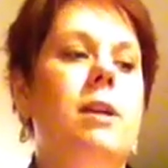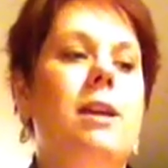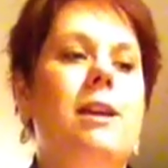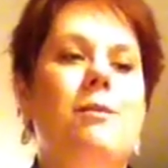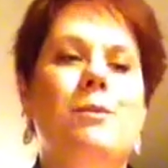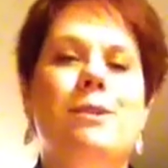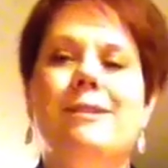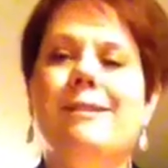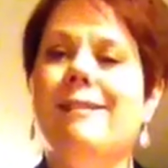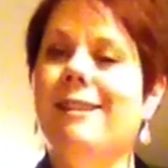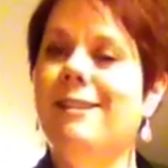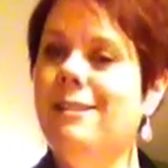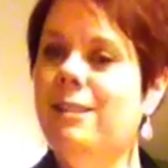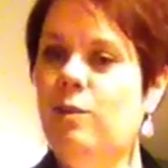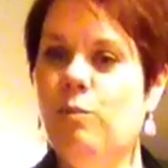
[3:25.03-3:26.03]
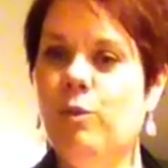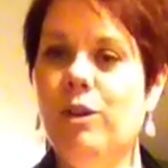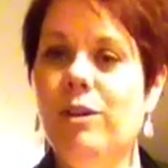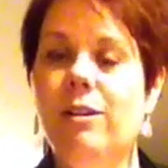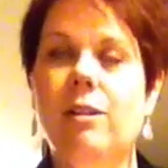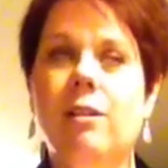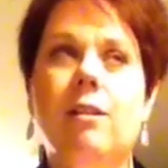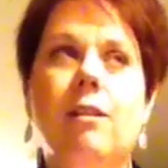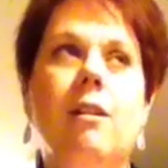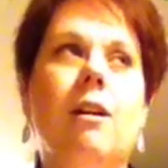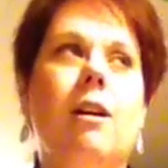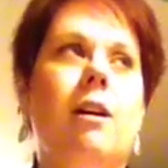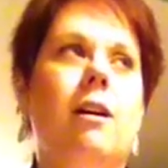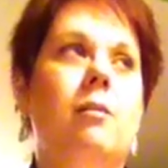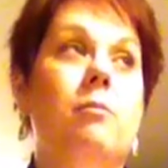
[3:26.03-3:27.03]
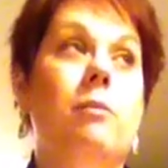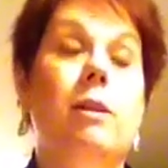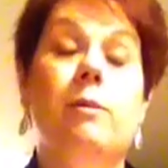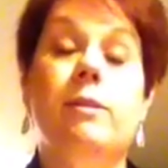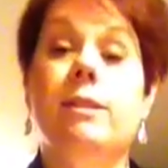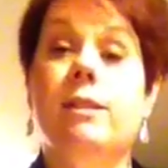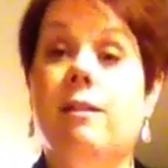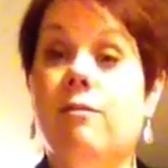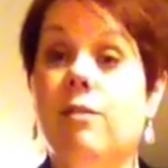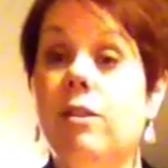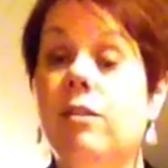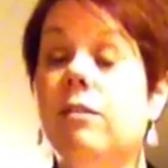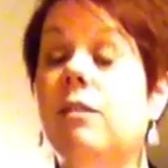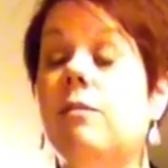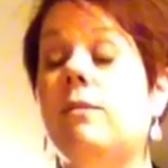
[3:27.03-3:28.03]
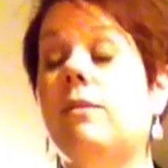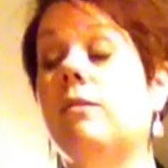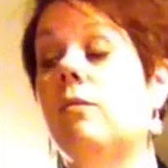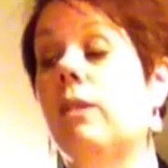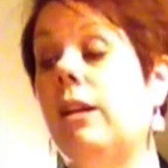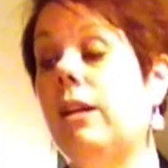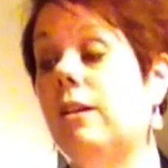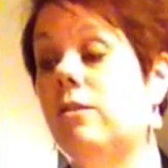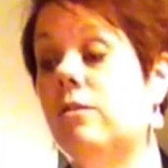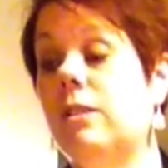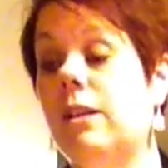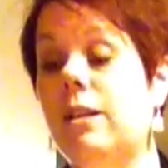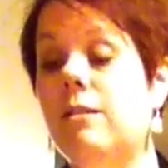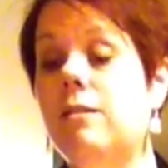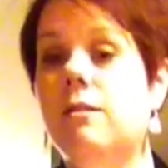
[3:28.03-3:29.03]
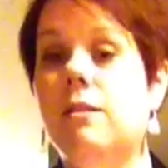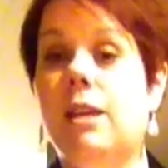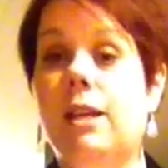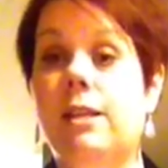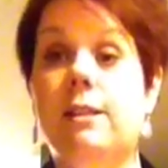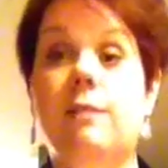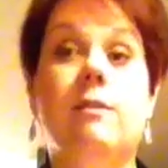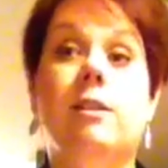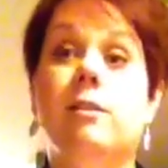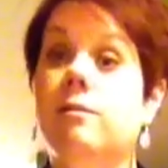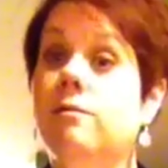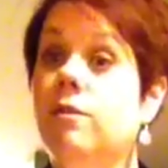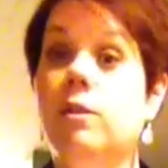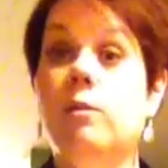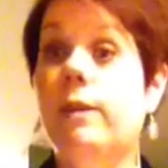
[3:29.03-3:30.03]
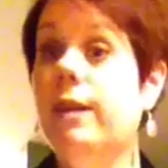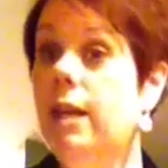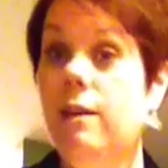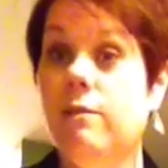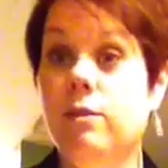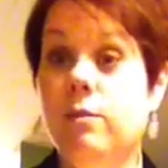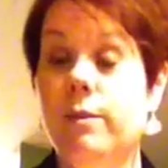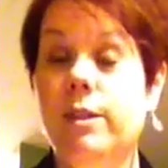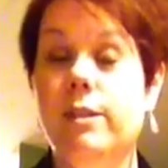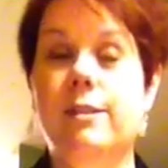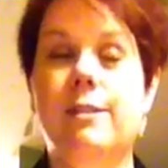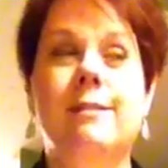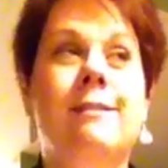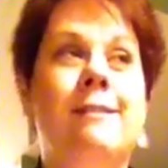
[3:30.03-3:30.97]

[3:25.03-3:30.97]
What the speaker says: It was a lot of teamwork. It was an effort. It was a great exercise, and I felt it for a week afterwards.